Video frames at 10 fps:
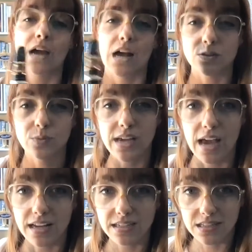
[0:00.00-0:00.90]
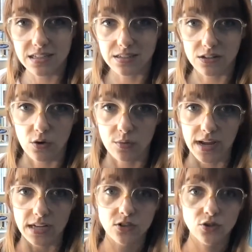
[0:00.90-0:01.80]
as we get into this low
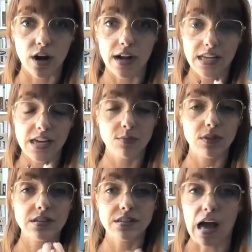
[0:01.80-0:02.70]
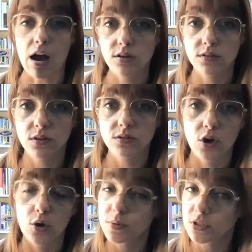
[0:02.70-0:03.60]
range, try to keep the sound of those
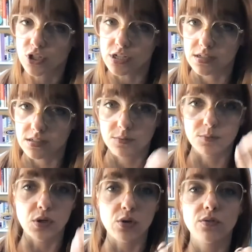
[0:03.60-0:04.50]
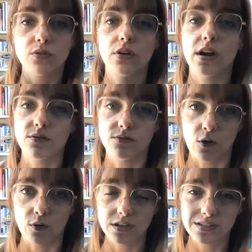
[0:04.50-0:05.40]
open Gs beautiful and
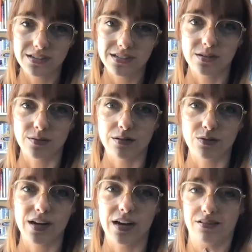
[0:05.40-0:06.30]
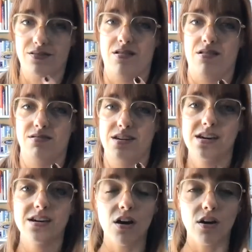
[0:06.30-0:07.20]
focused. Sometimes we get a little
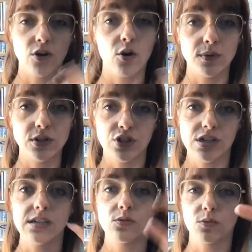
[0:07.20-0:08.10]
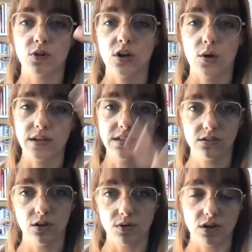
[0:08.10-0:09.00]
honky on the open Gs when we're going to
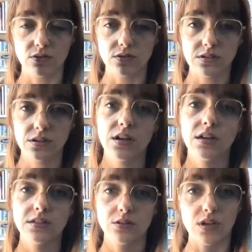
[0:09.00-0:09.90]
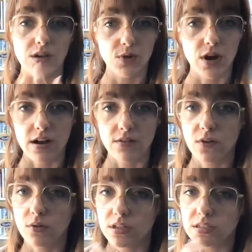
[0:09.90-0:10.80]
lower notes. So keep your air
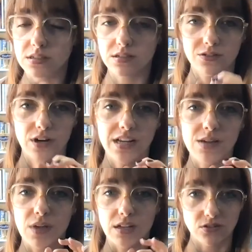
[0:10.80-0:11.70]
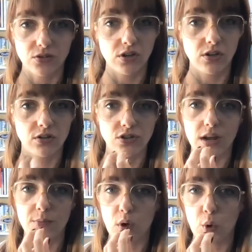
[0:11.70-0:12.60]
focused, try to keep that circular
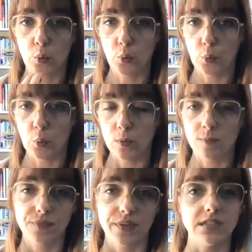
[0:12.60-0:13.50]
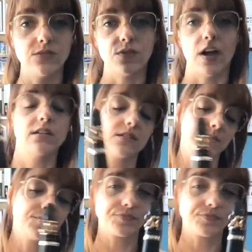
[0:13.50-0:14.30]
shape, nice and fast.